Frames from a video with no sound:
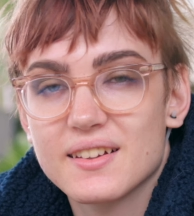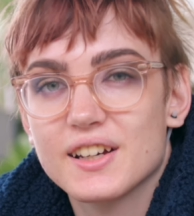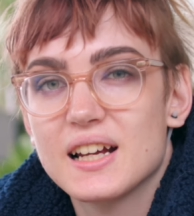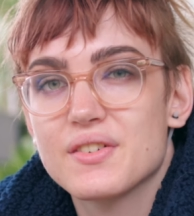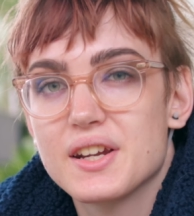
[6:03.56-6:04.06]

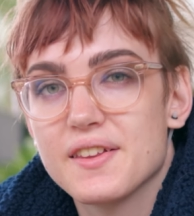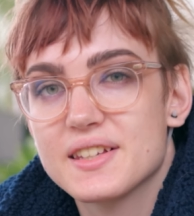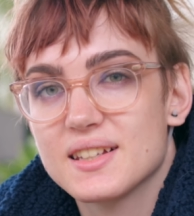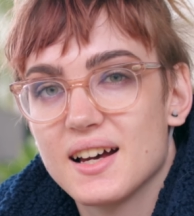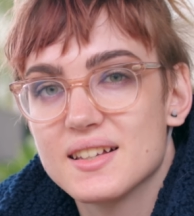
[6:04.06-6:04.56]
could have another
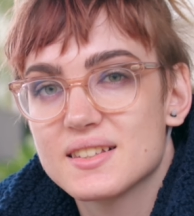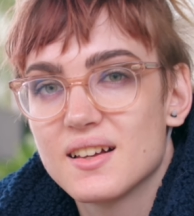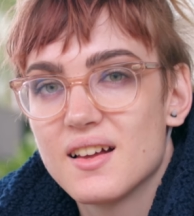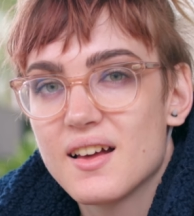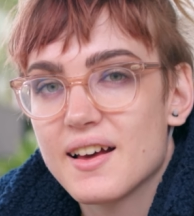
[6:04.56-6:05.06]
size.
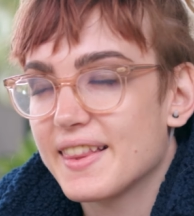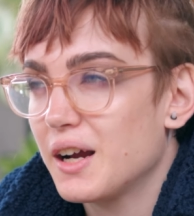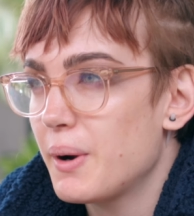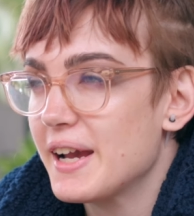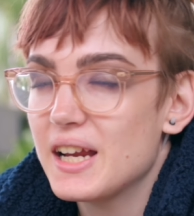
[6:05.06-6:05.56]

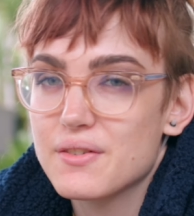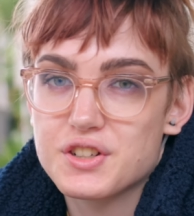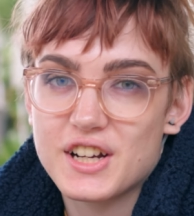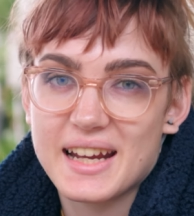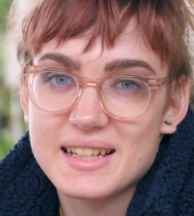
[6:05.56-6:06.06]
That way you'd have
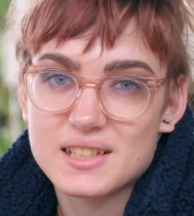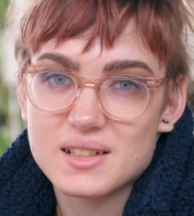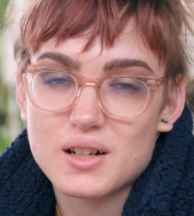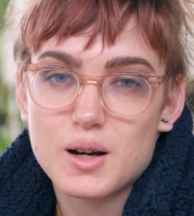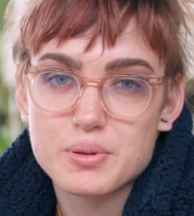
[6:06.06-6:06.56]
great
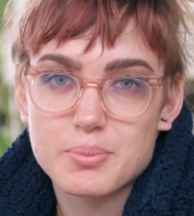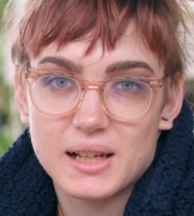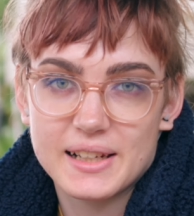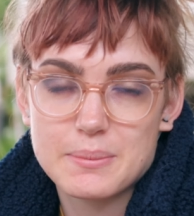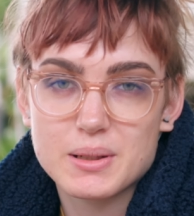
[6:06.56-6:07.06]

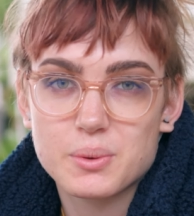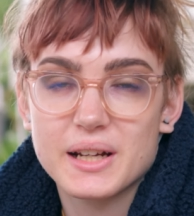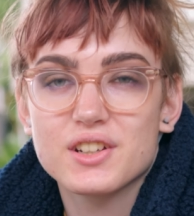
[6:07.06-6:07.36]
interoperability between